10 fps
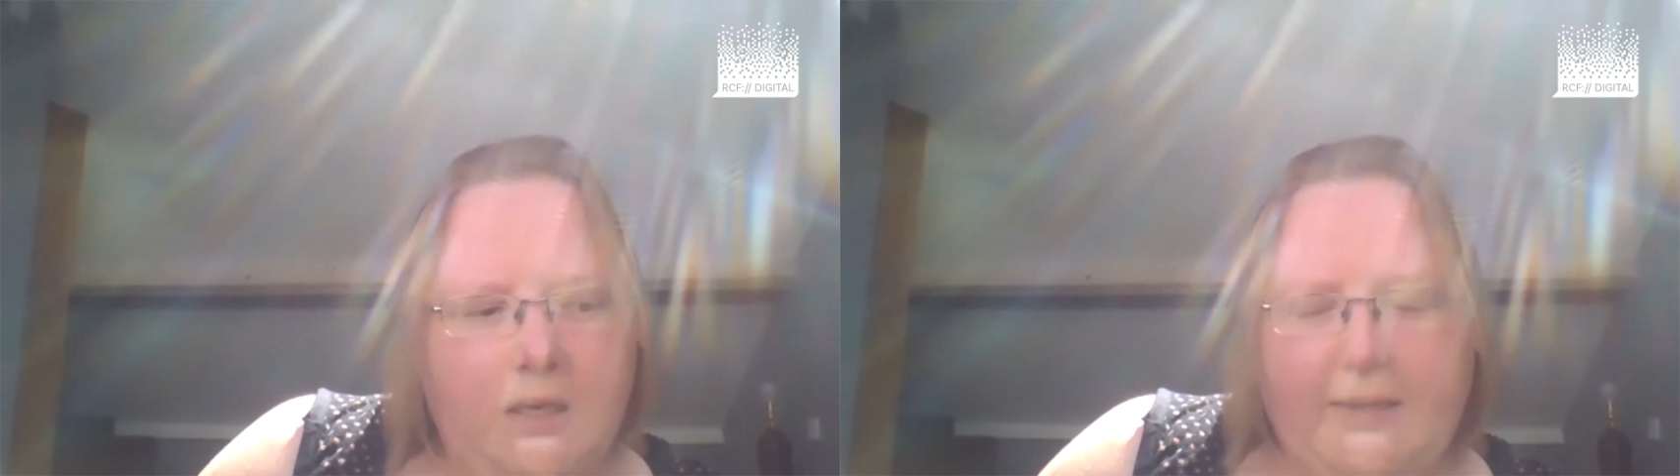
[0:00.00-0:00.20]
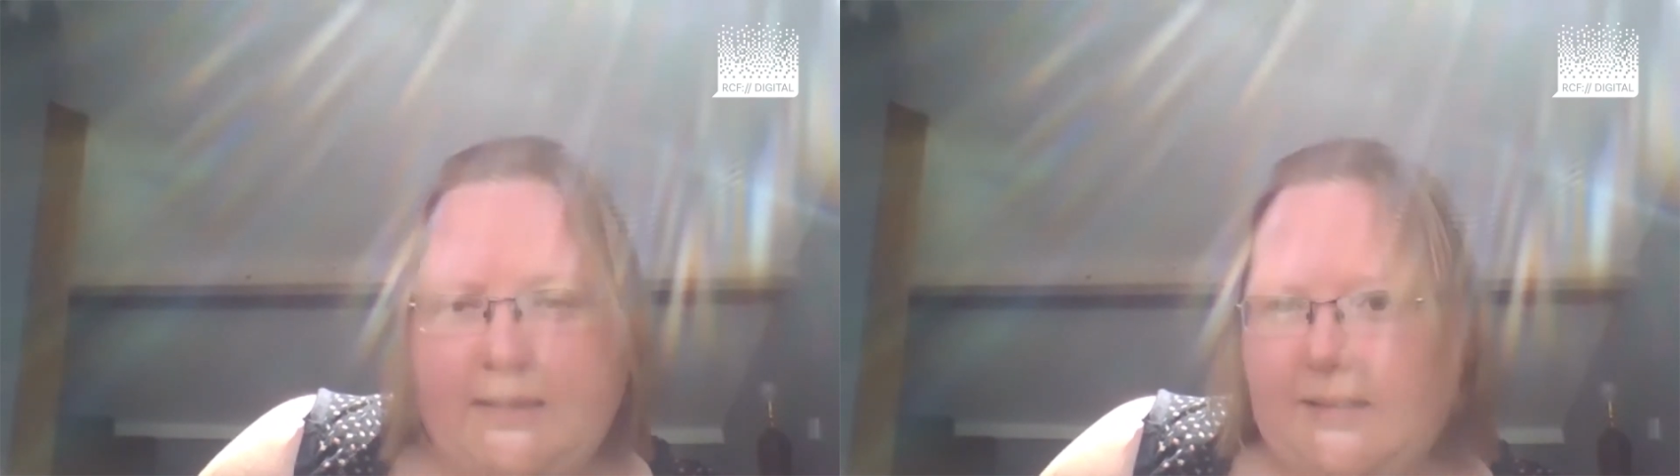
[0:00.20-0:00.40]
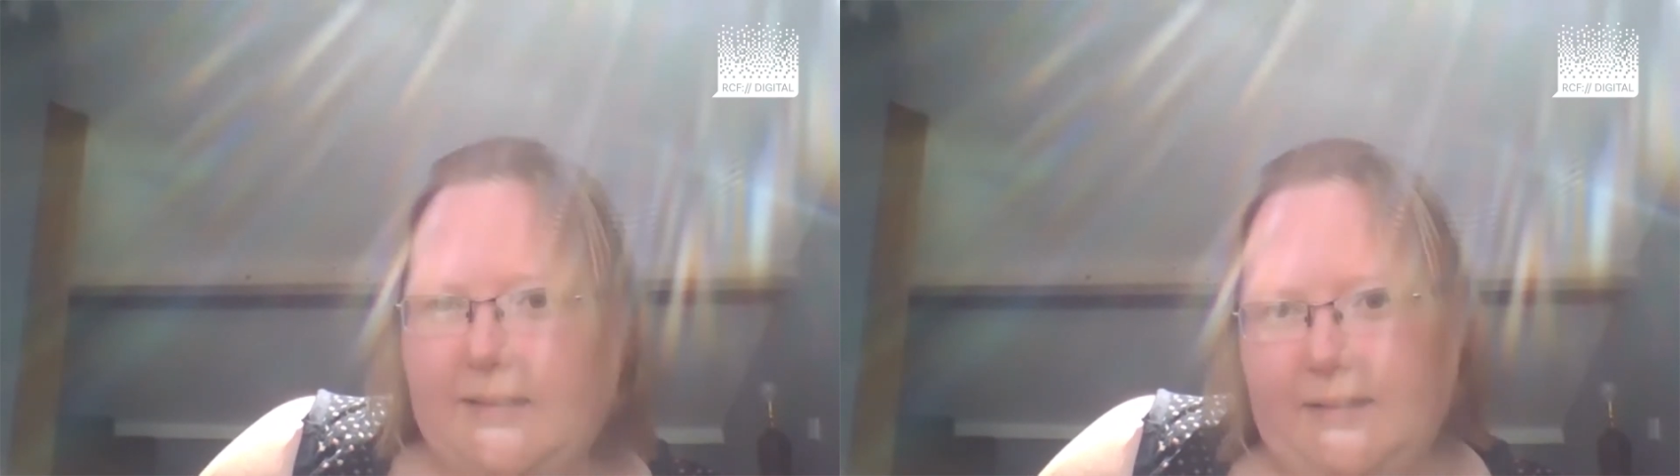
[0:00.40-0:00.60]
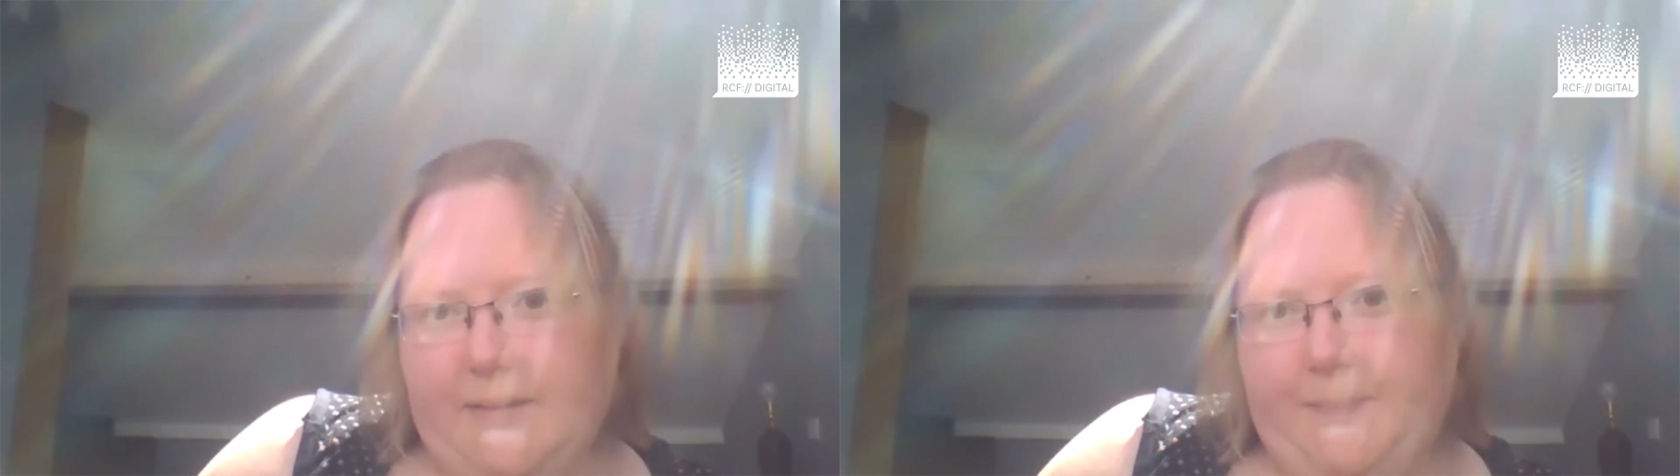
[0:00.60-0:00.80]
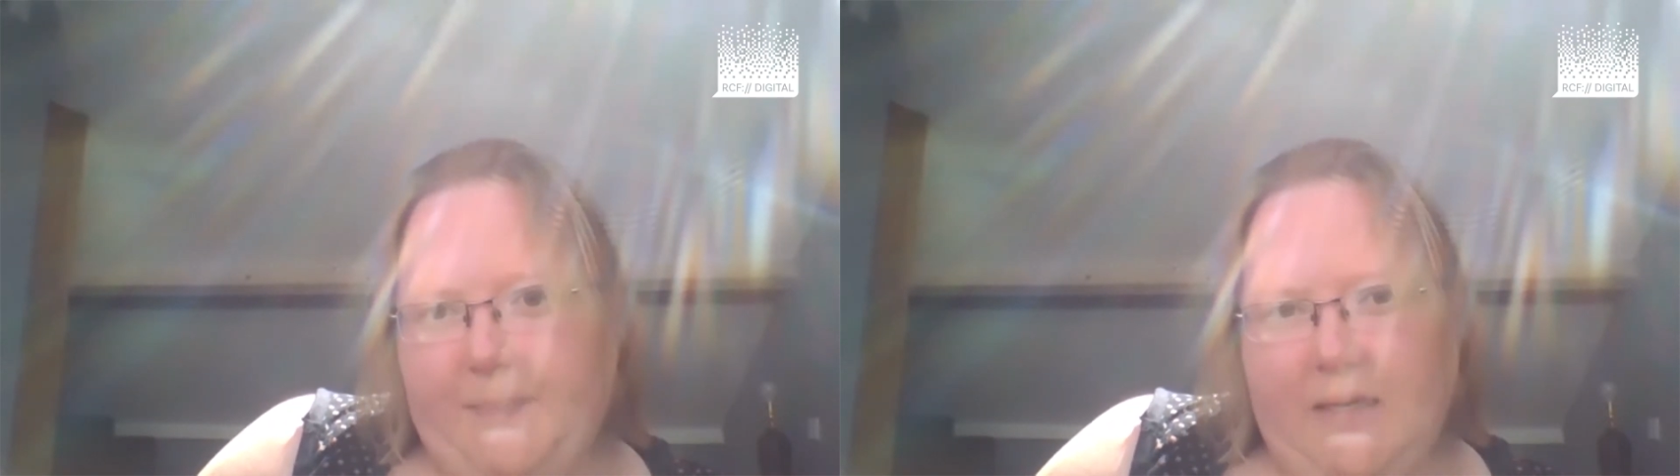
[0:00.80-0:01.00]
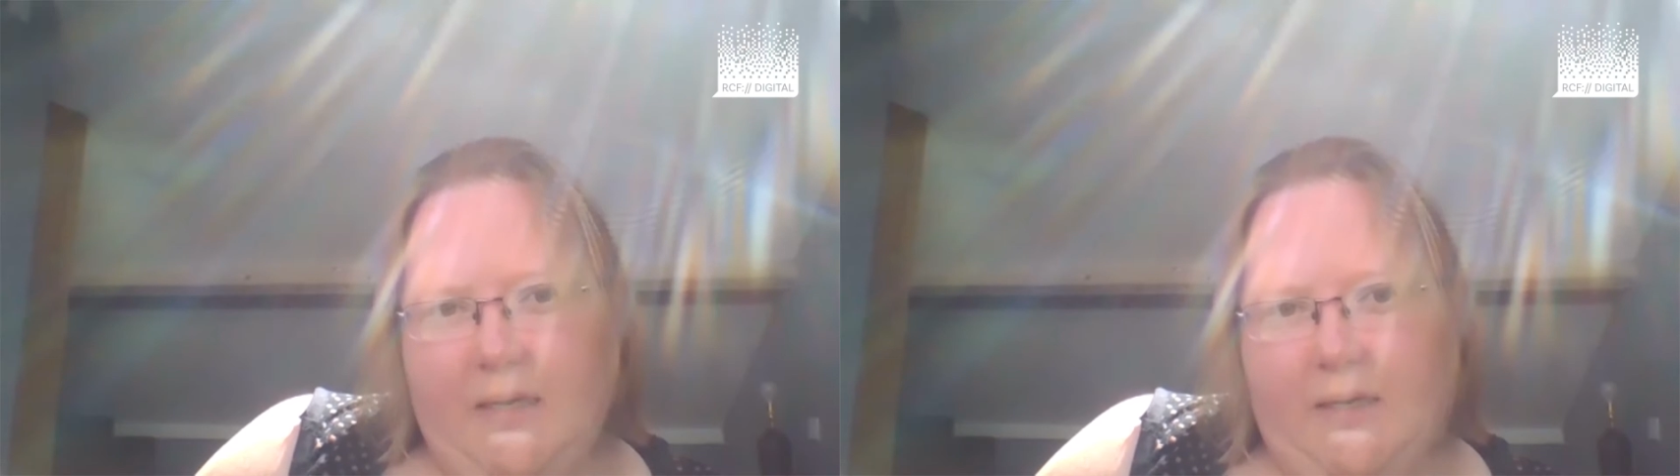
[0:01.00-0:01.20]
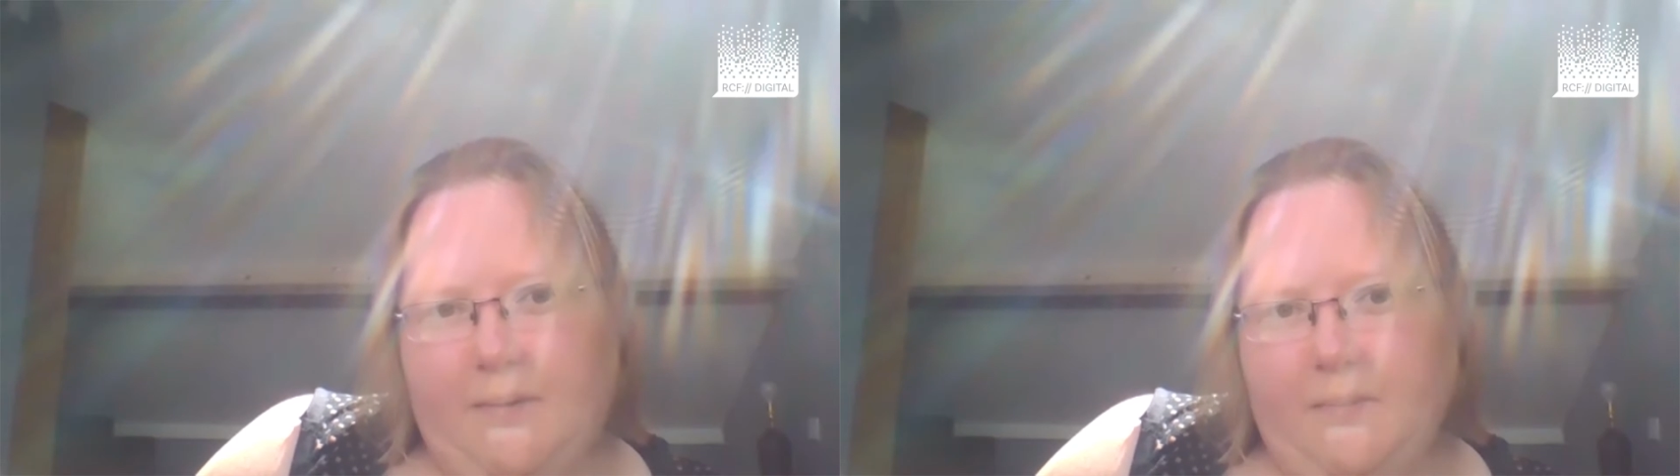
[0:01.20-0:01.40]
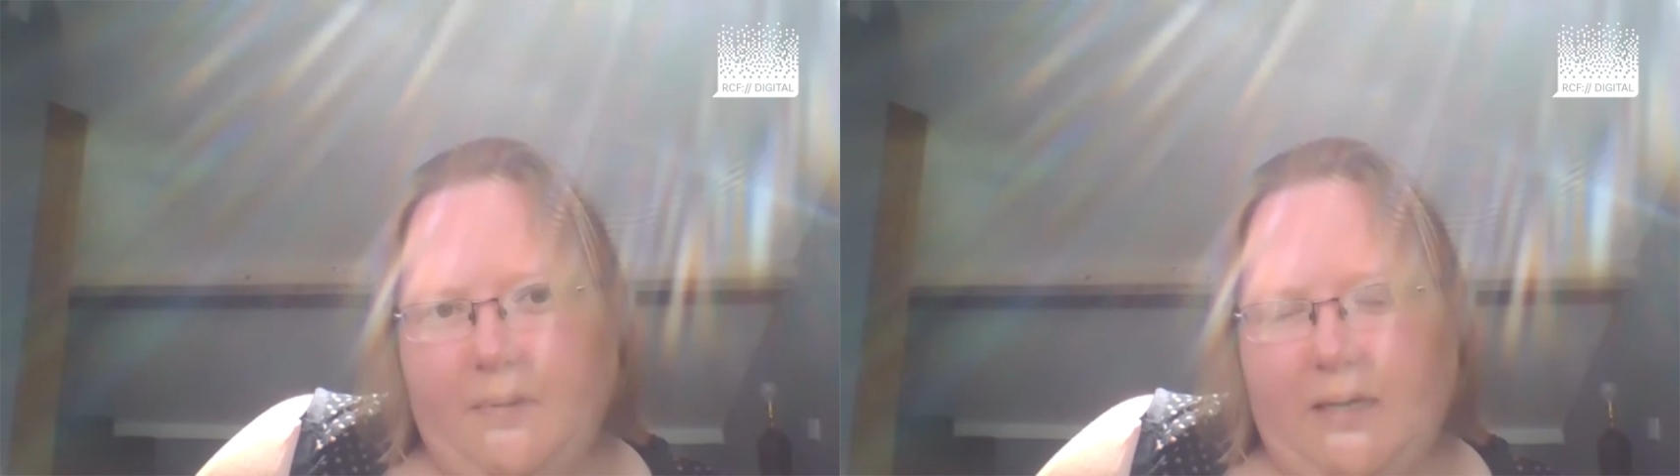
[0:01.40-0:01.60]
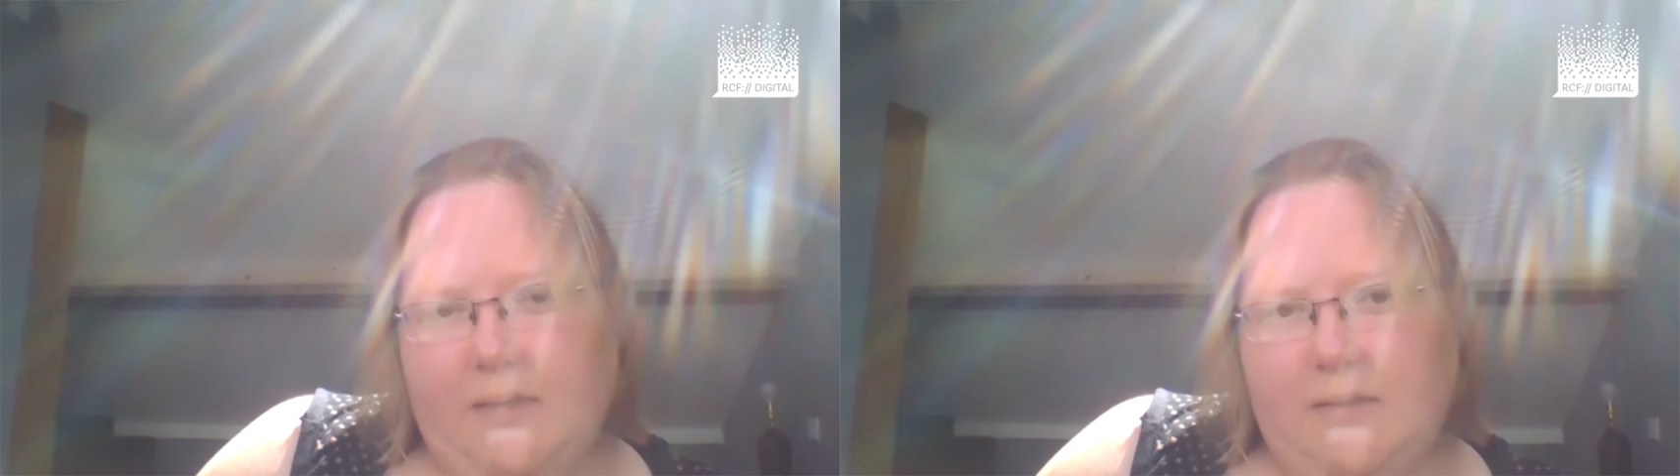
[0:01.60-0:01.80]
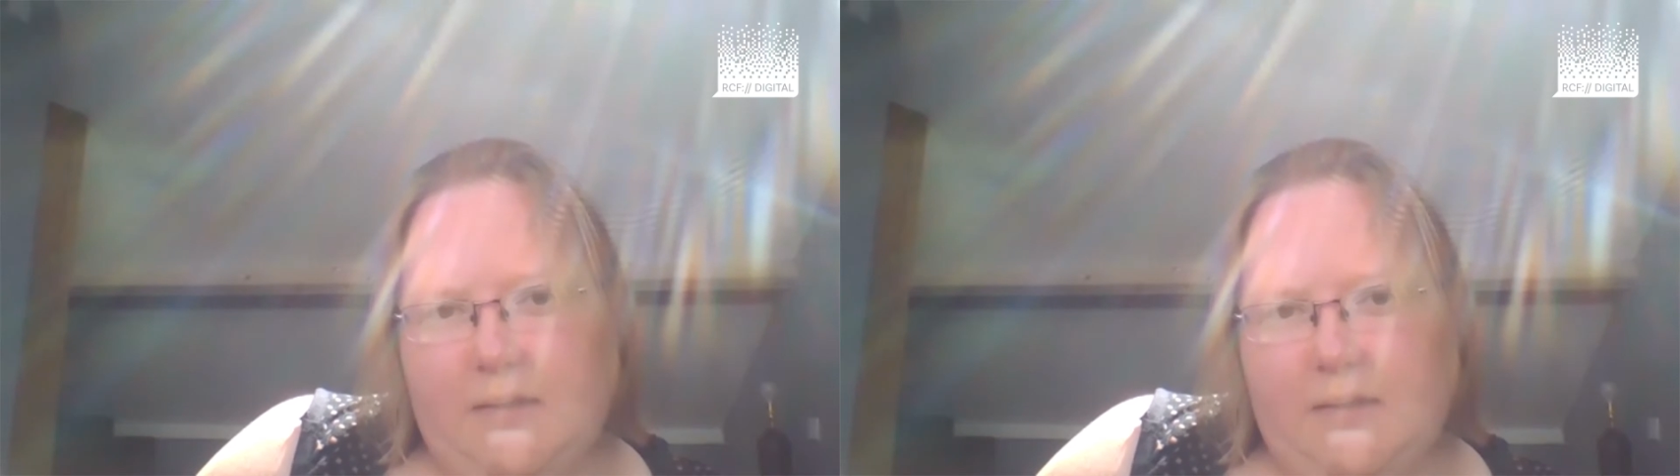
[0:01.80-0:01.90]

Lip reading: system, and